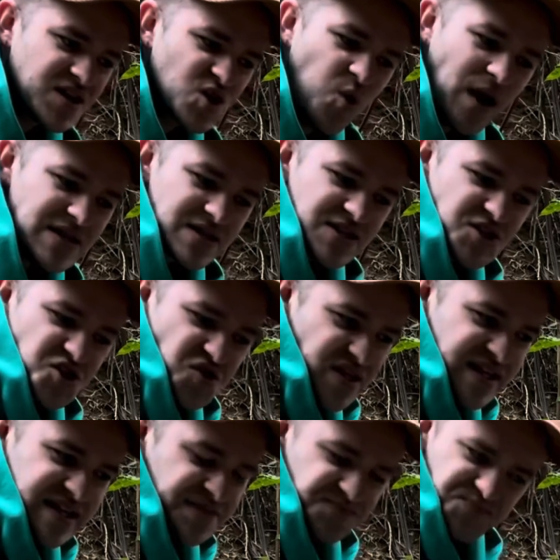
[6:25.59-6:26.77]
Quite
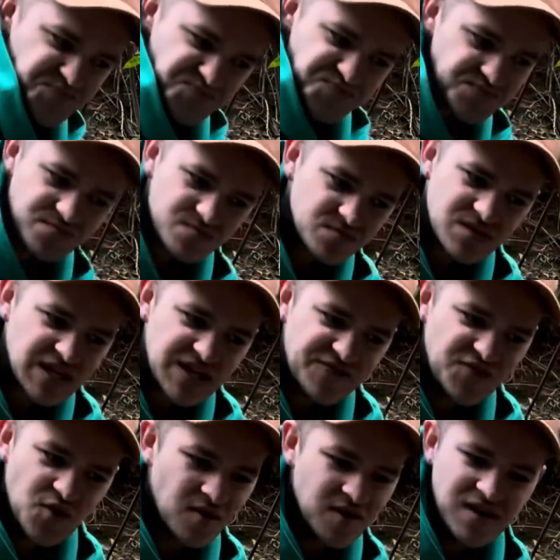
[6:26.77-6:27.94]
literally, if
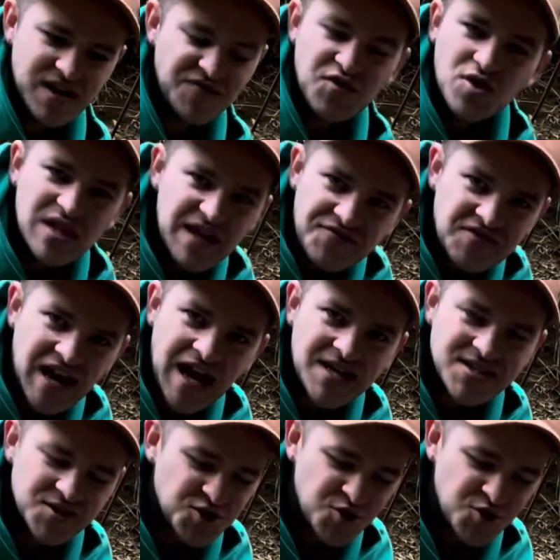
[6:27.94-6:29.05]
you're left-handed,